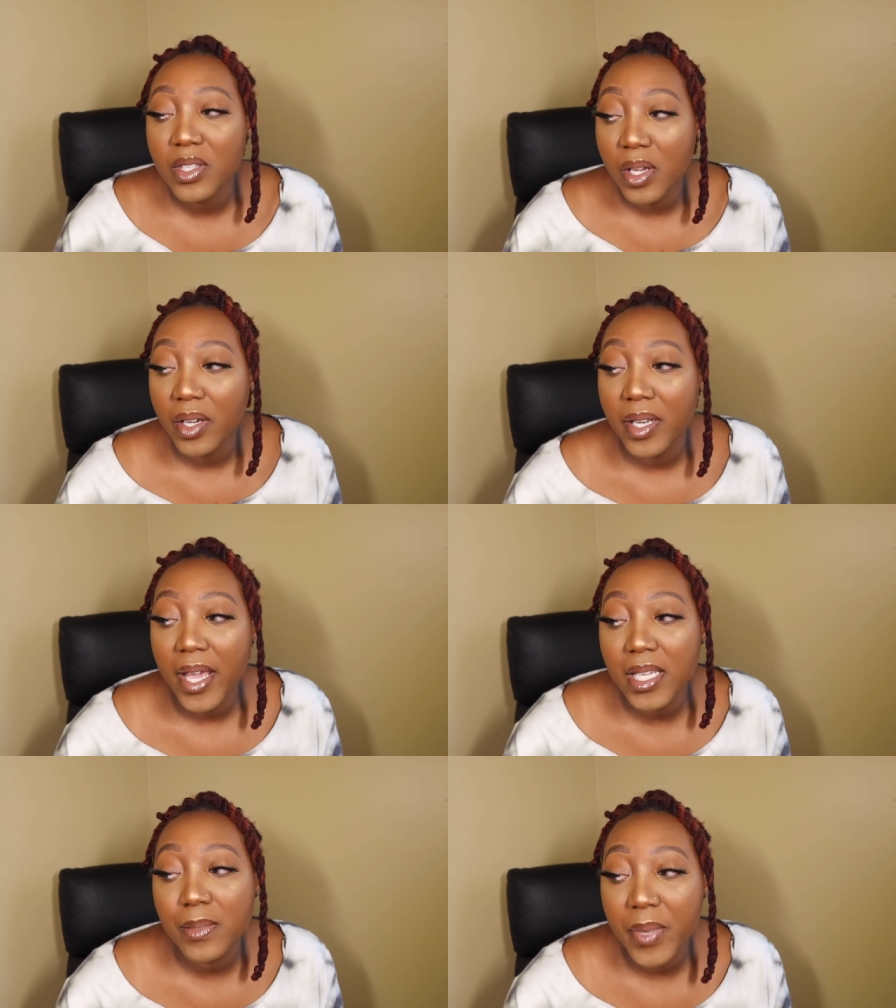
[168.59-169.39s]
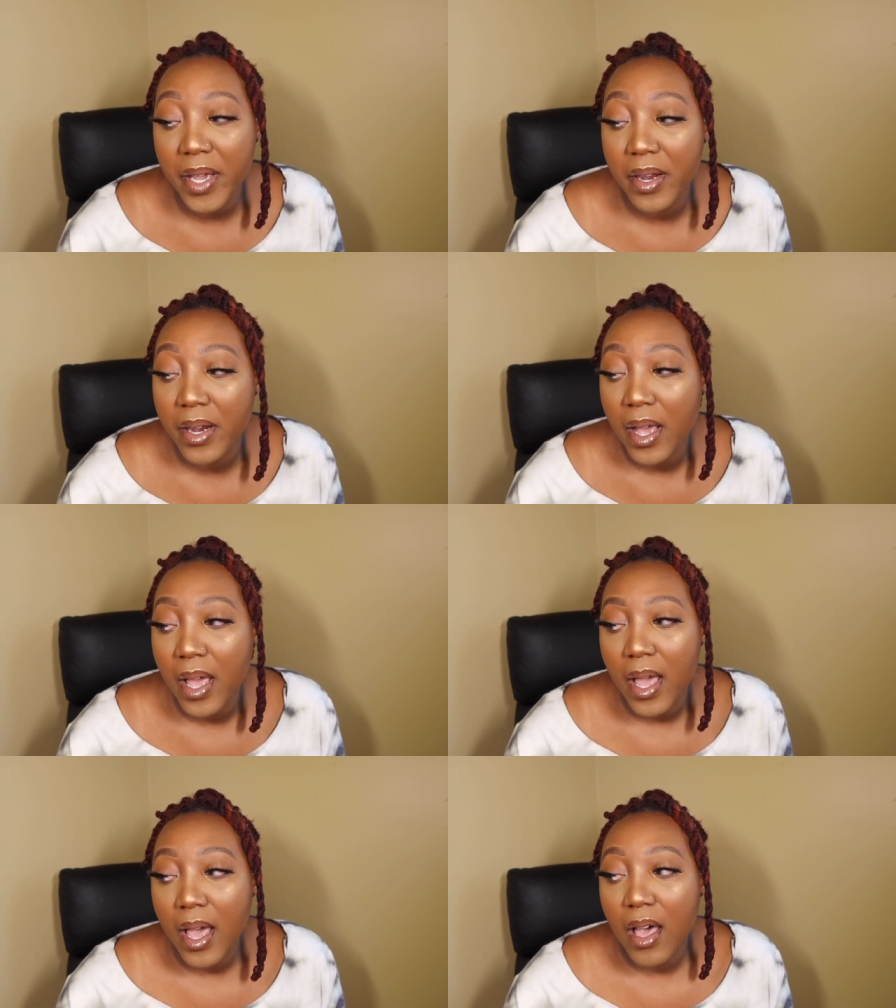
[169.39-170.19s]
So the next pair
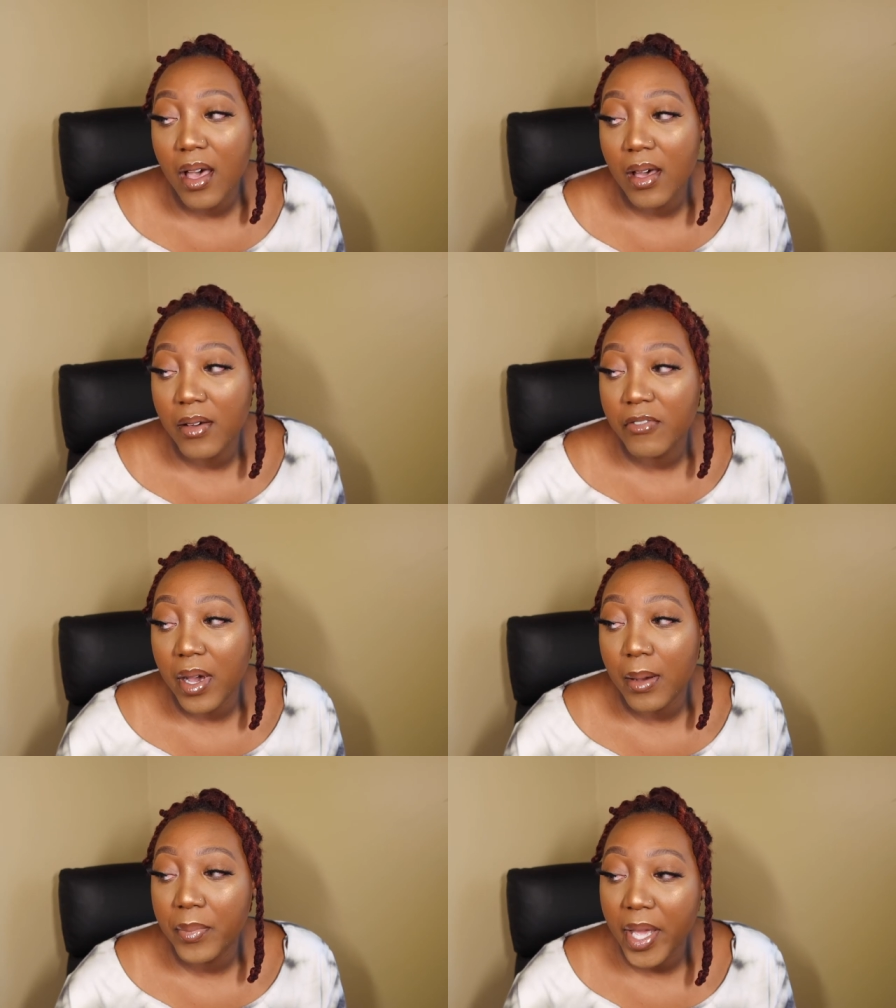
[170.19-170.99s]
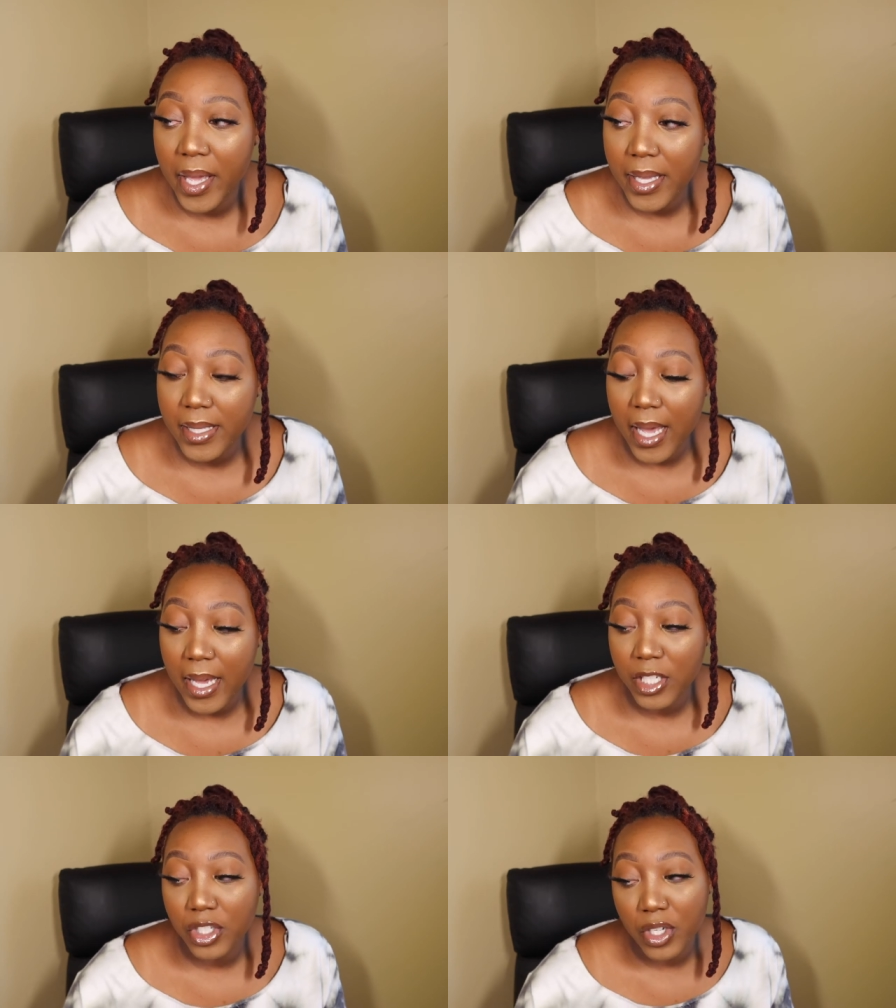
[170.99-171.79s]
of um, pants
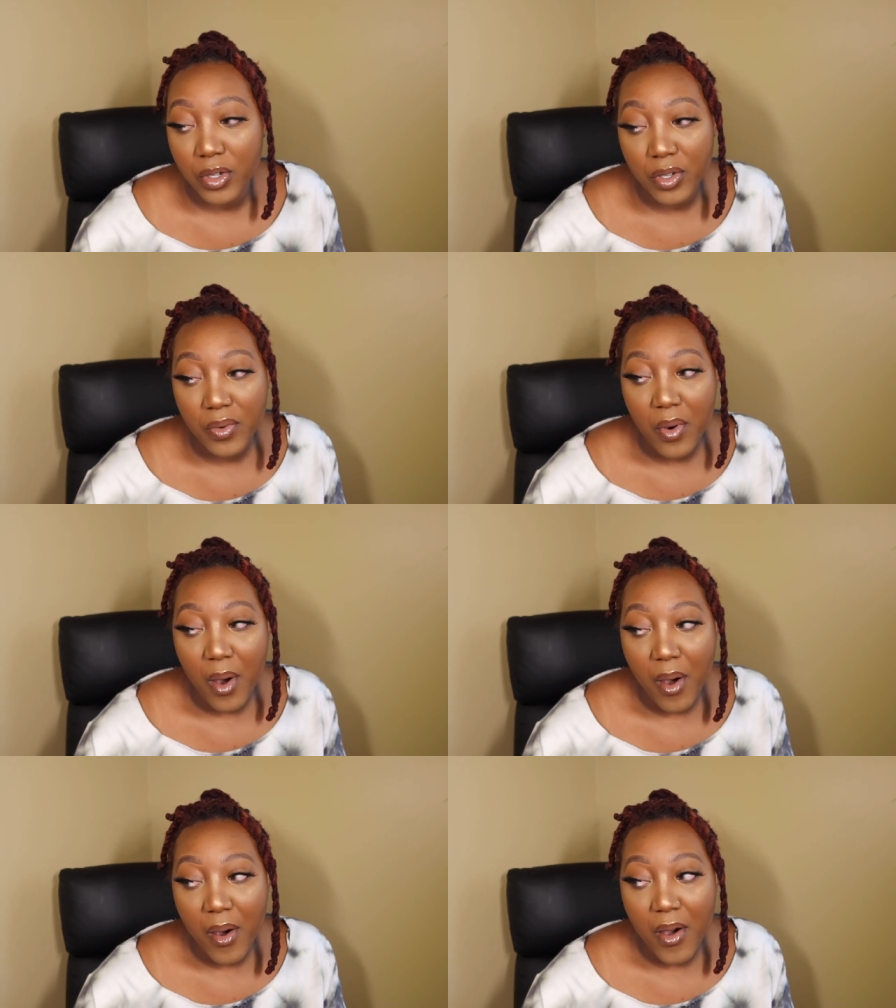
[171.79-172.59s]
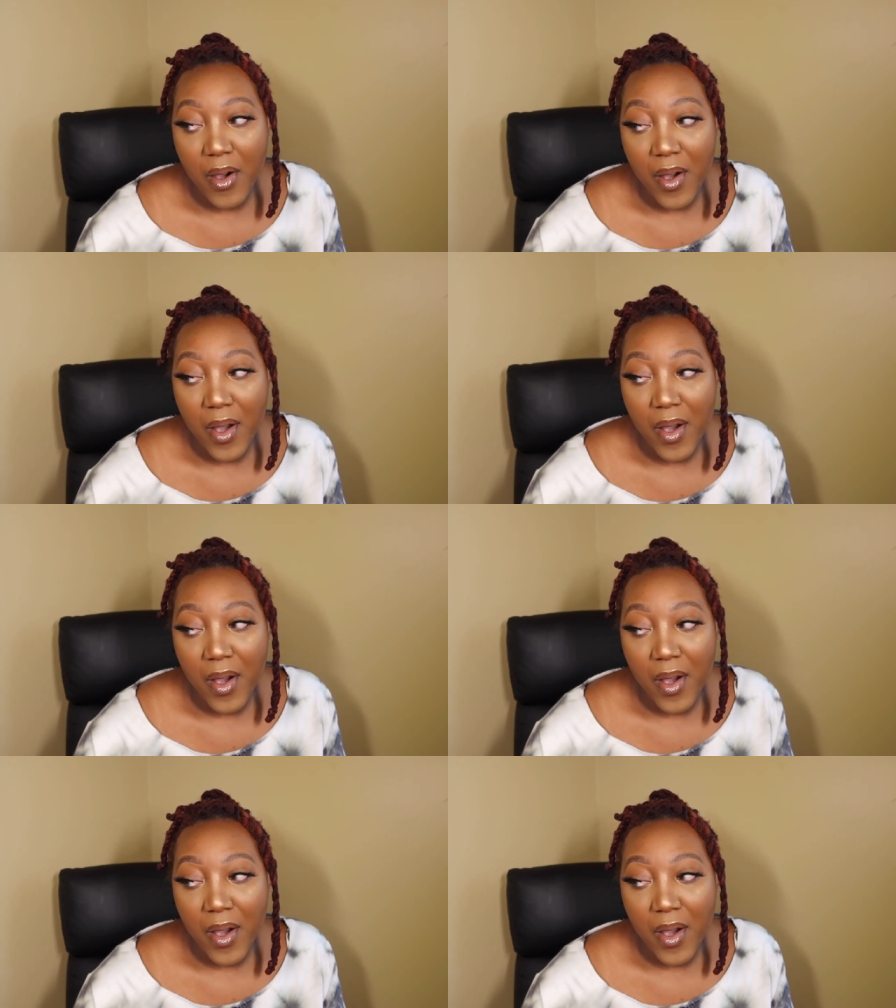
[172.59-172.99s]
I show you all